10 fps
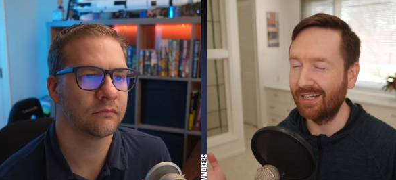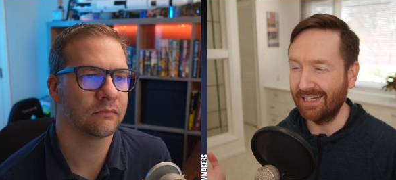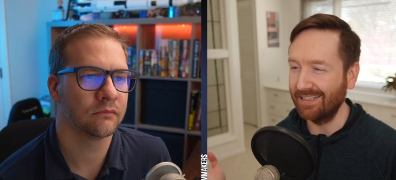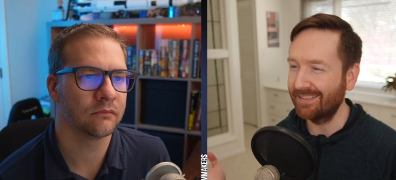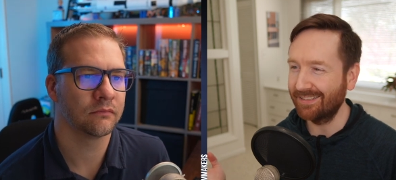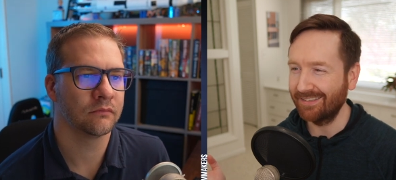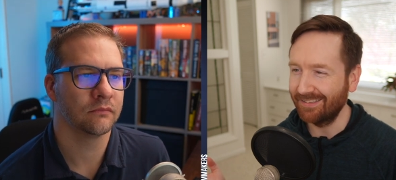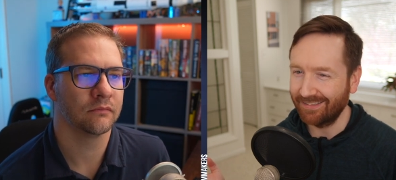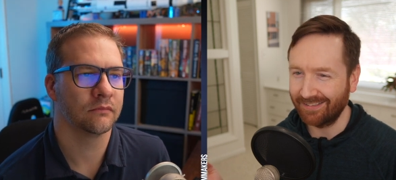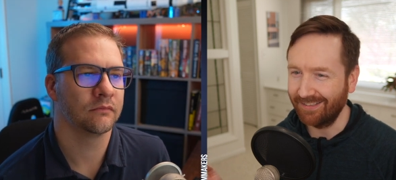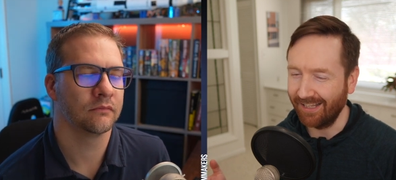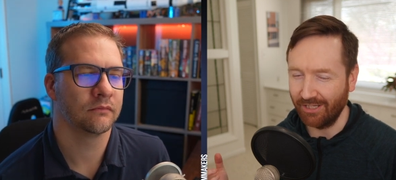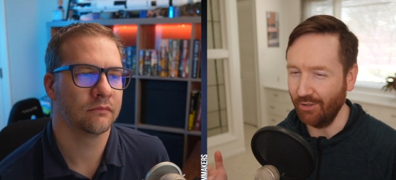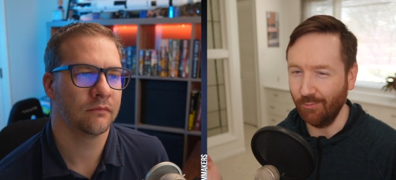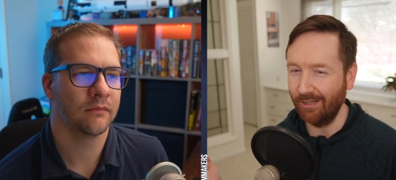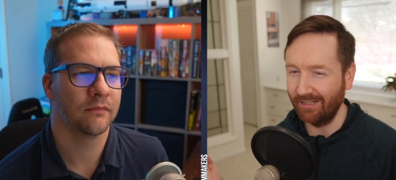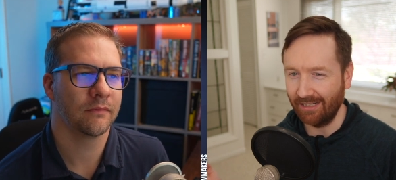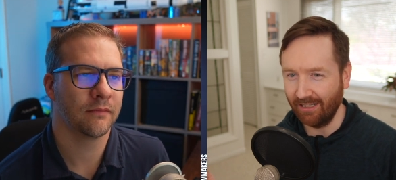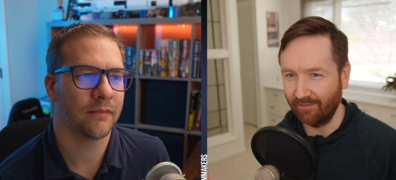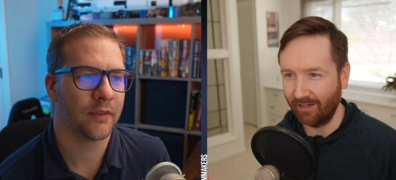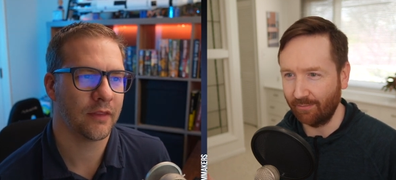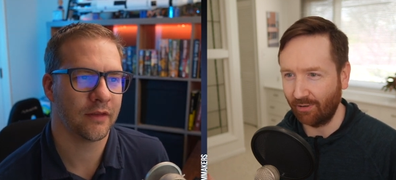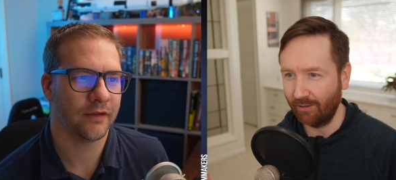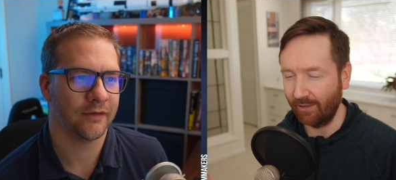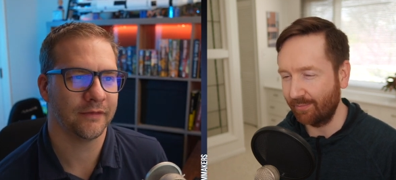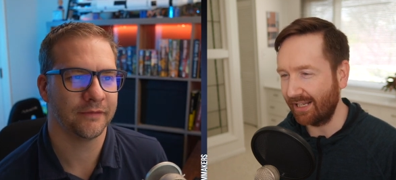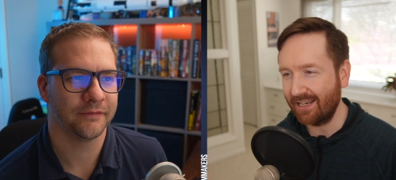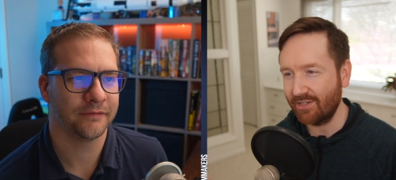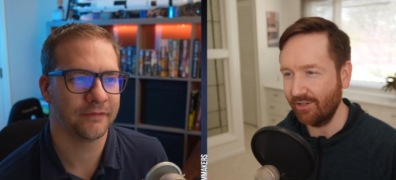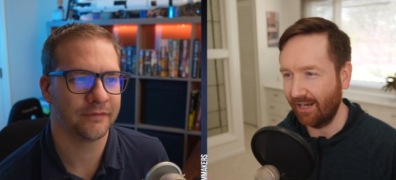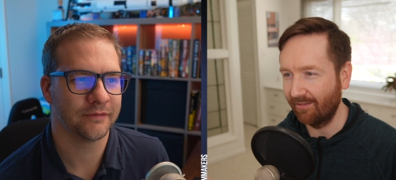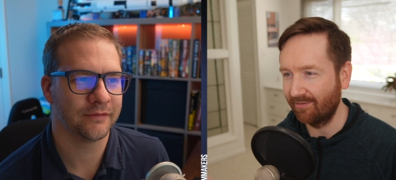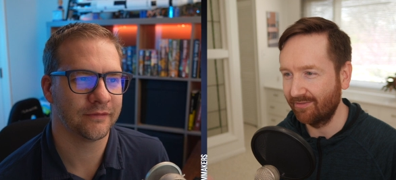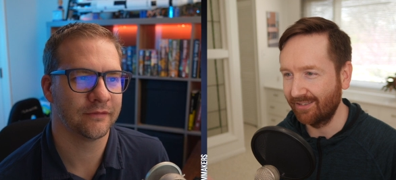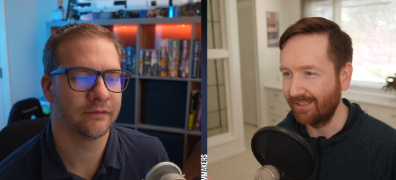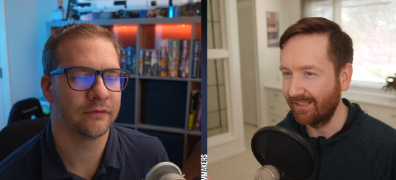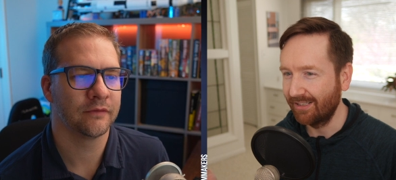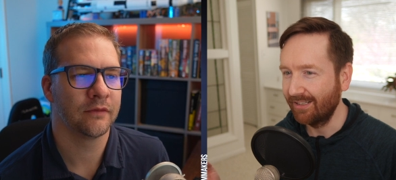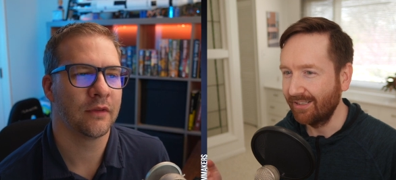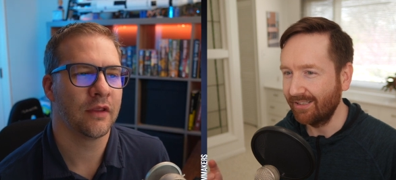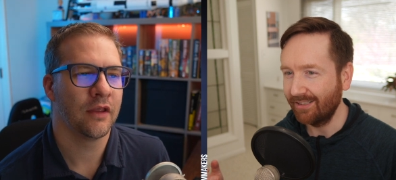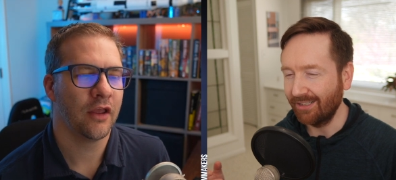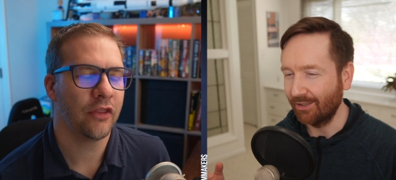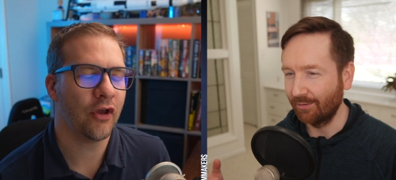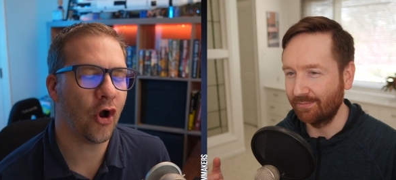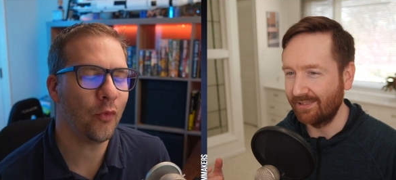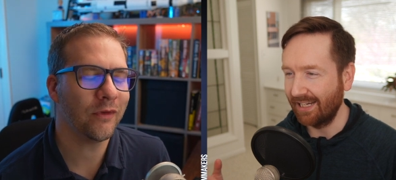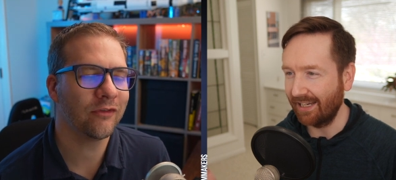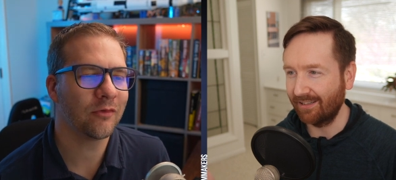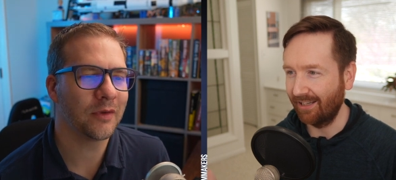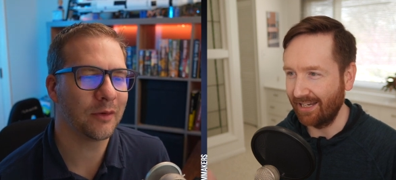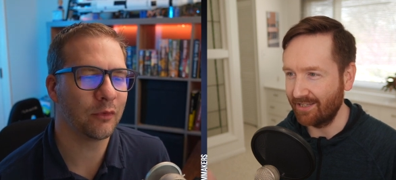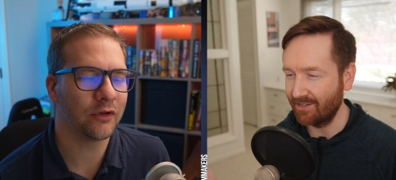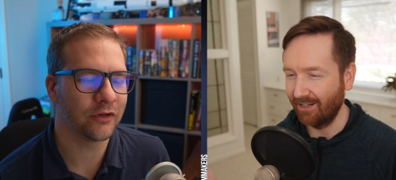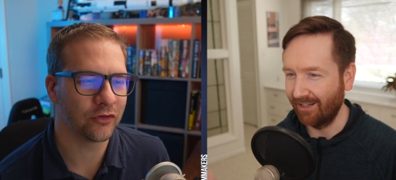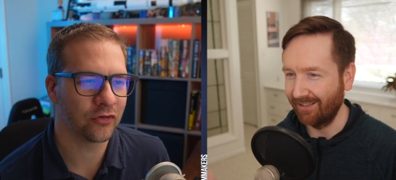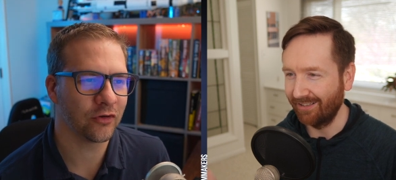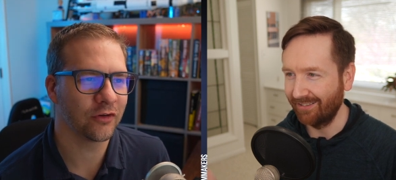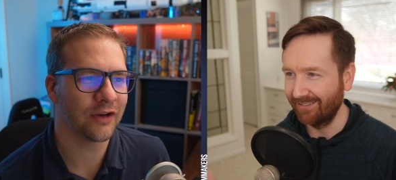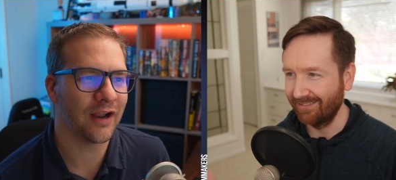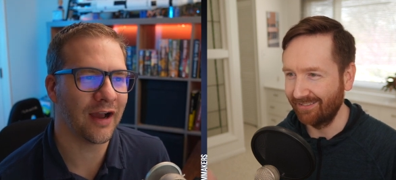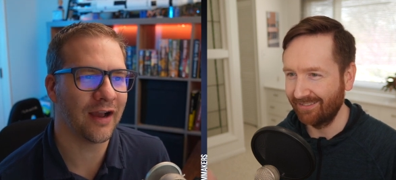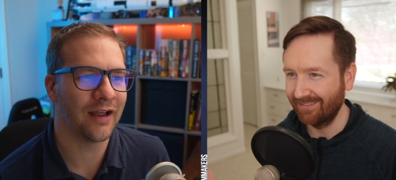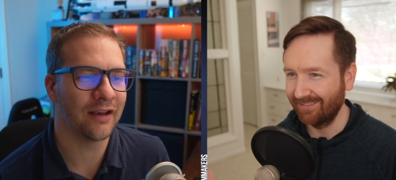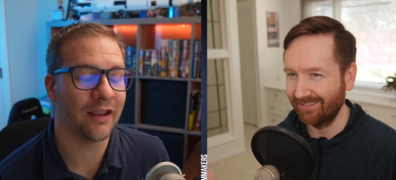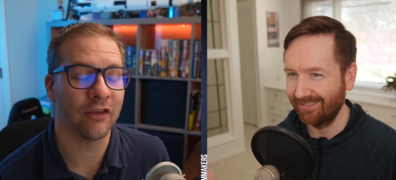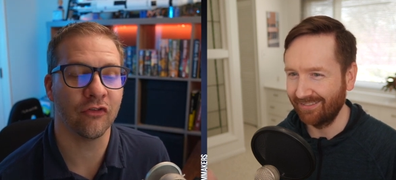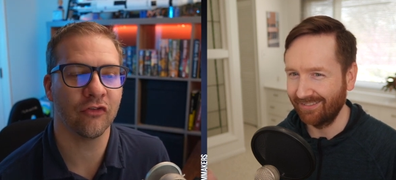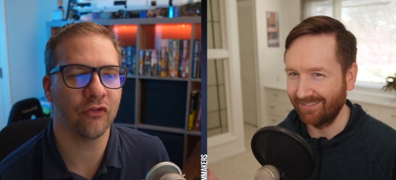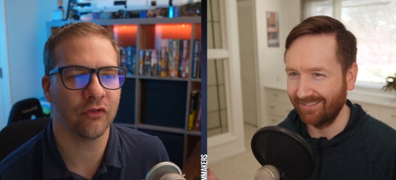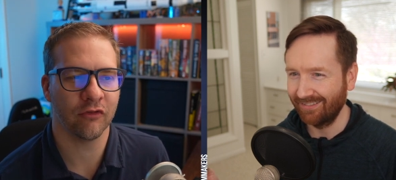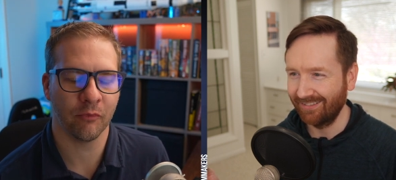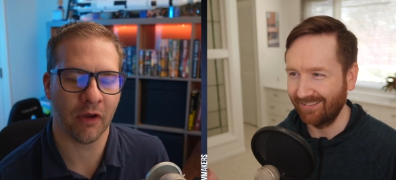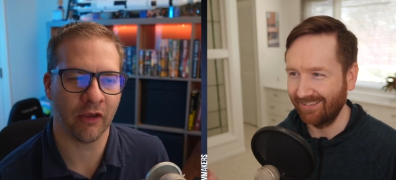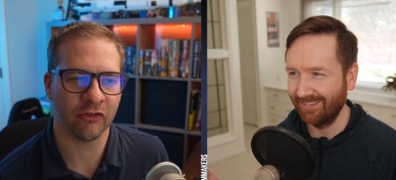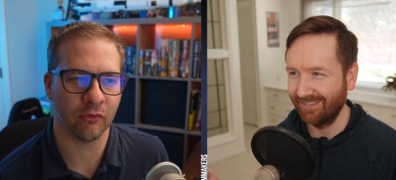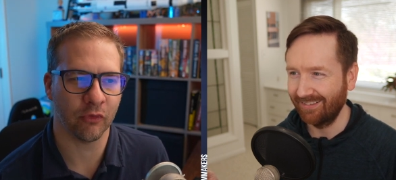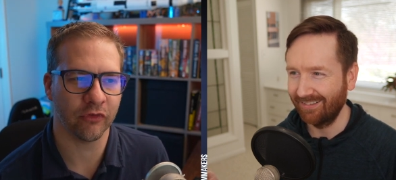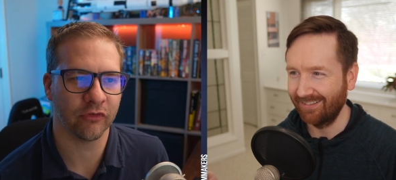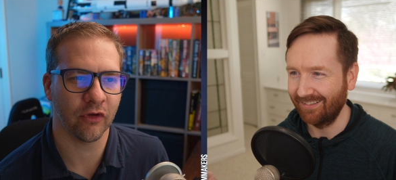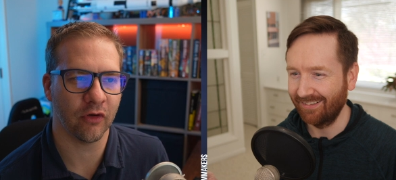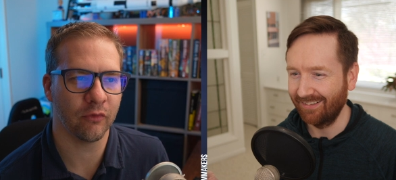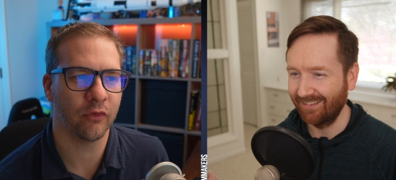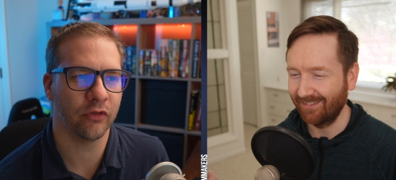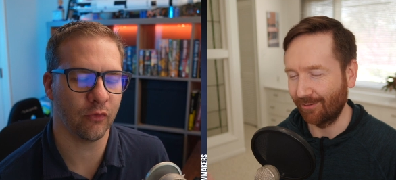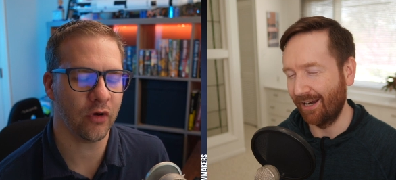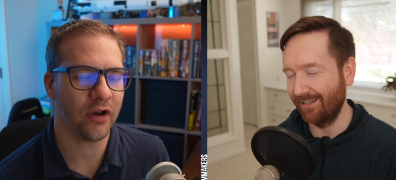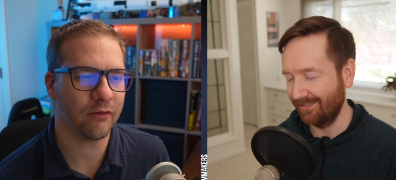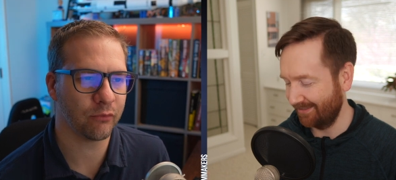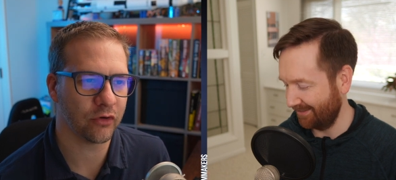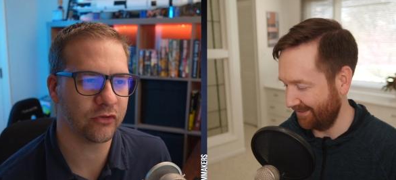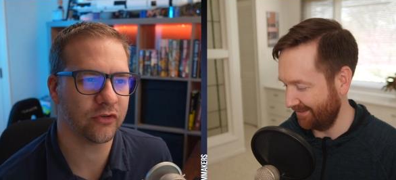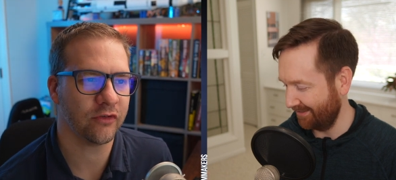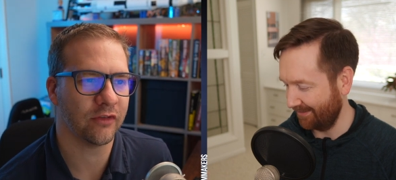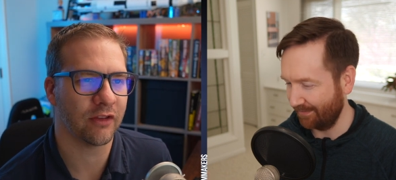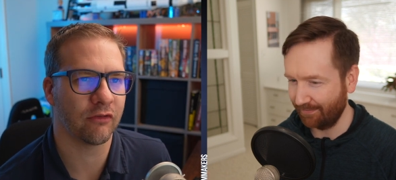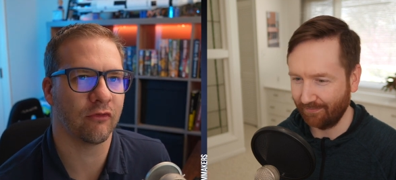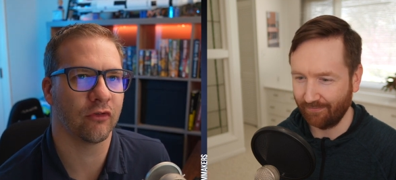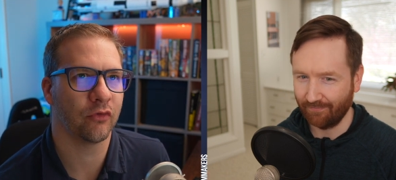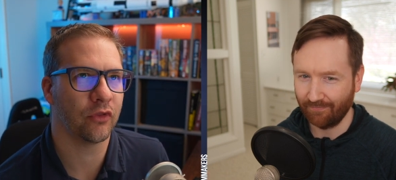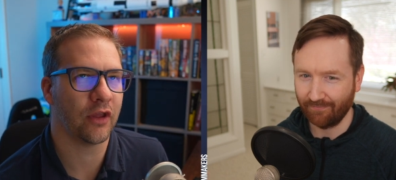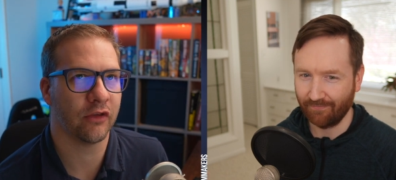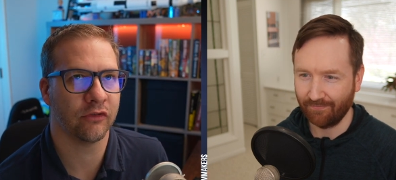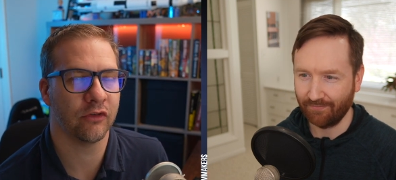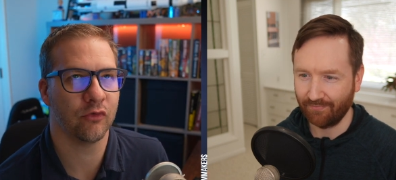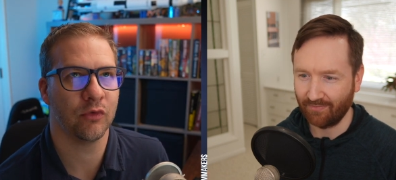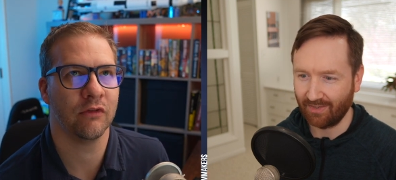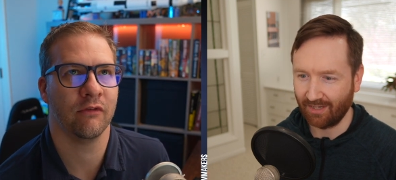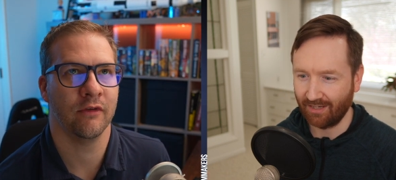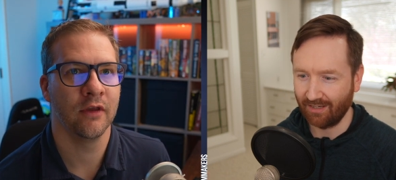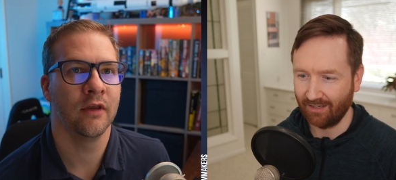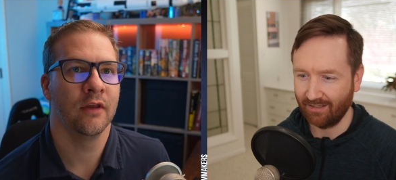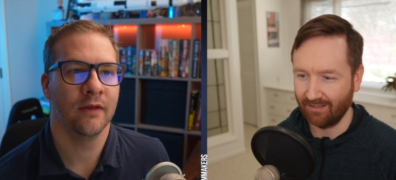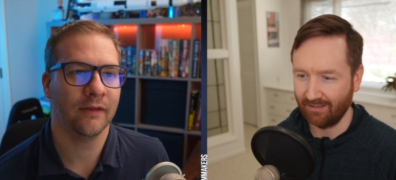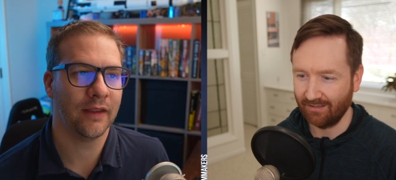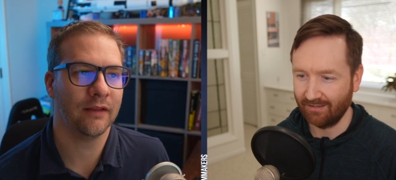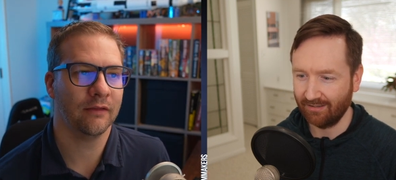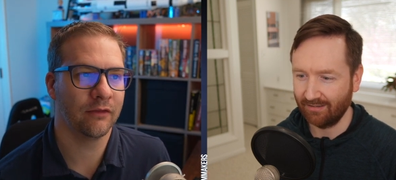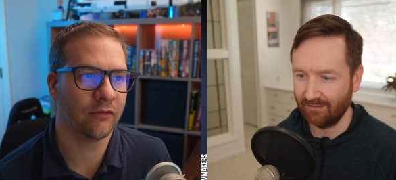Speaker 1: night, that you wouldn't need a very bright one. But I guess you have your the hope is to be able to turn and... it
Speaker 2: on as soon as possible. So with the right. one I purchased, that's over three thousand lumens like the